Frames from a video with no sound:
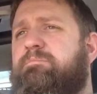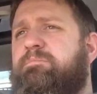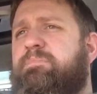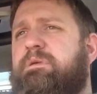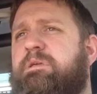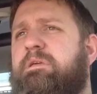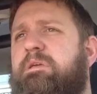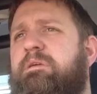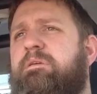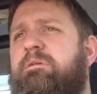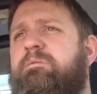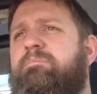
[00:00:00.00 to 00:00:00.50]

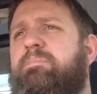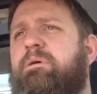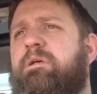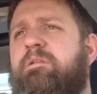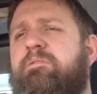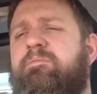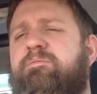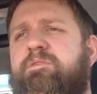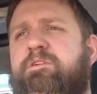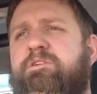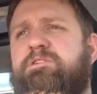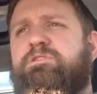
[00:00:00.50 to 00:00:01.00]
be
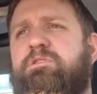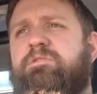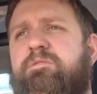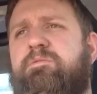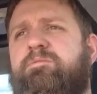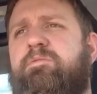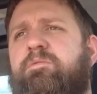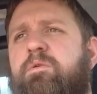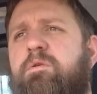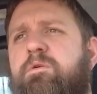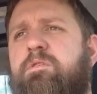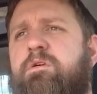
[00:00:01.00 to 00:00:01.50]
beneficial
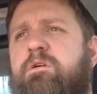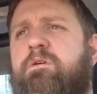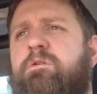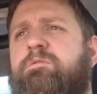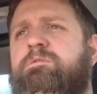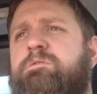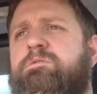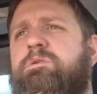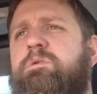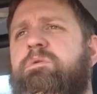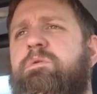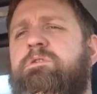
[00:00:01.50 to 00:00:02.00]
for
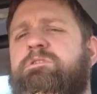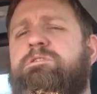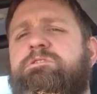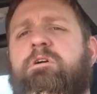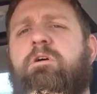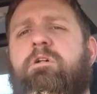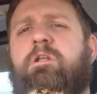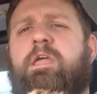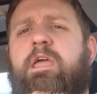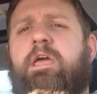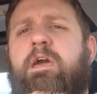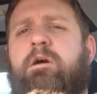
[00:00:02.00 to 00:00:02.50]
those who are
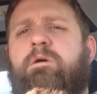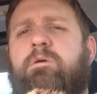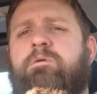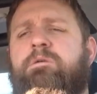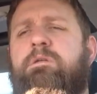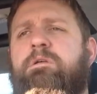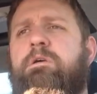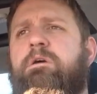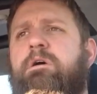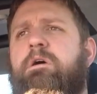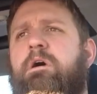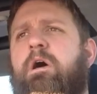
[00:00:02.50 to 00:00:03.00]
starting
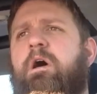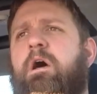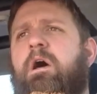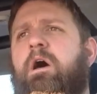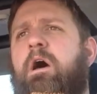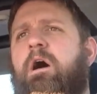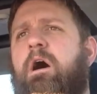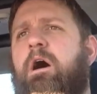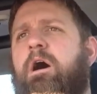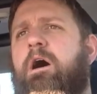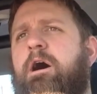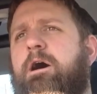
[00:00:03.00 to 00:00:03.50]

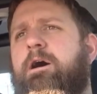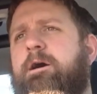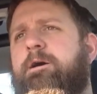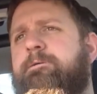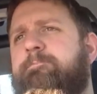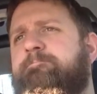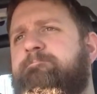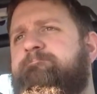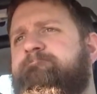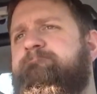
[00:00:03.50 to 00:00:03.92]
out.